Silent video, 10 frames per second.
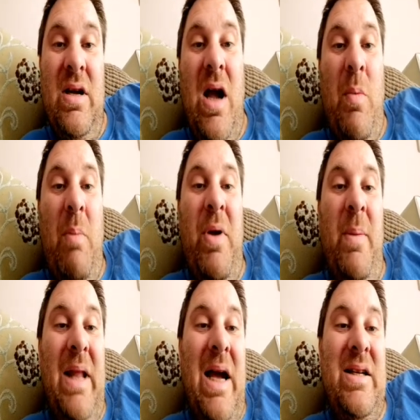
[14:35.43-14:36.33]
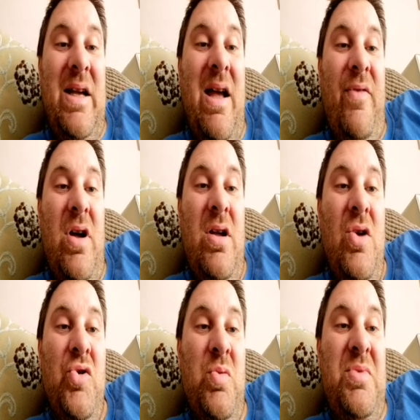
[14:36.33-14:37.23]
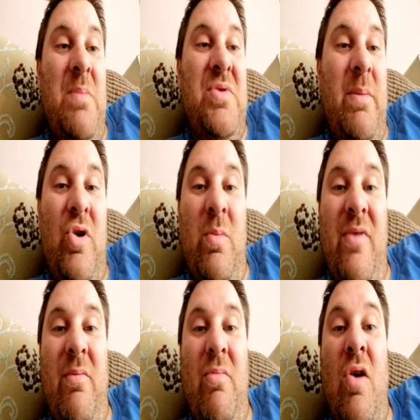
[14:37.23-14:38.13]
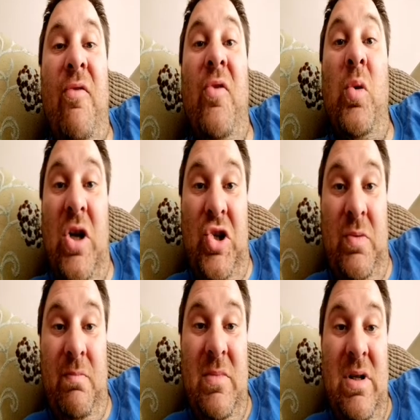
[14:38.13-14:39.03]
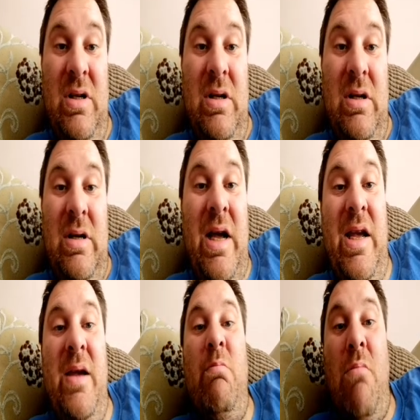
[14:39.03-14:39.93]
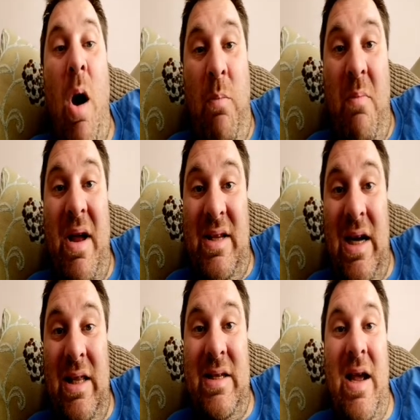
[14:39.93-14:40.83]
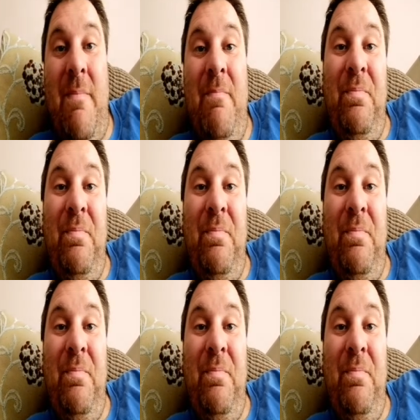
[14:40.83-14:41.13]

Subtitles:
And when people act together, sometimes they become even more foolish, i.e. mob mentality.